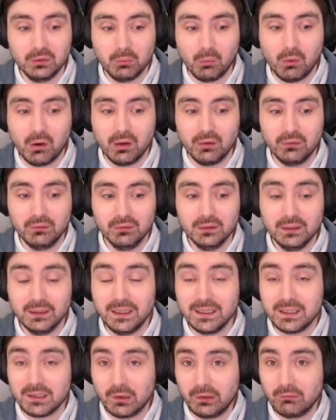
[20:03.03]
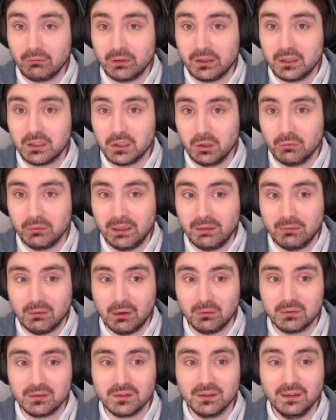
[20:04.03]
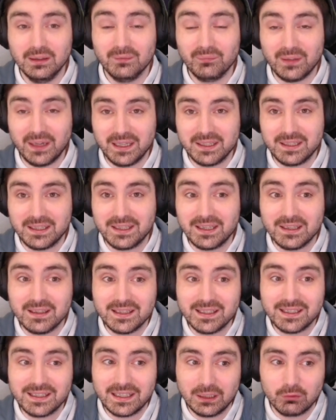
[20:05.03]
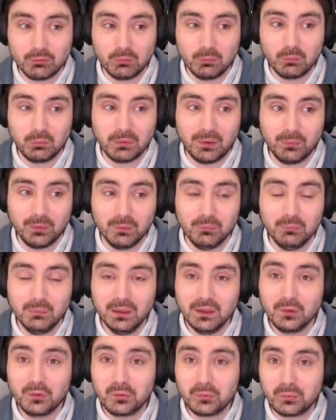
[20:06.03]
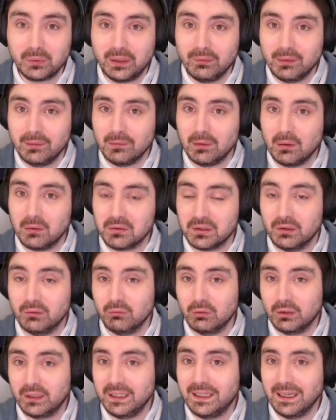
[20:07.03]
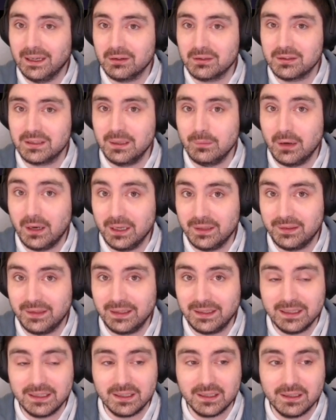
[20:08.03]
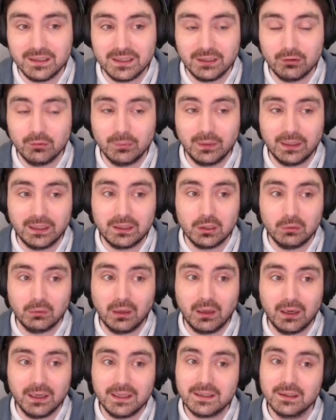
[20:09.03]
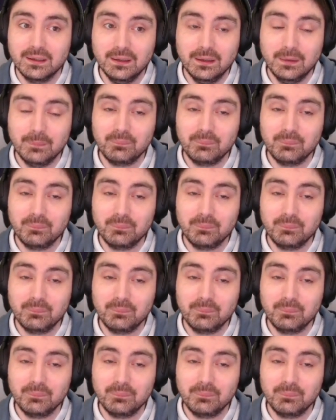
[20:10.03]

Number one, it's only running two rerolls. That is a considerable problem. Three rerolls on a rookie Chaos team, I think, is considerably too light.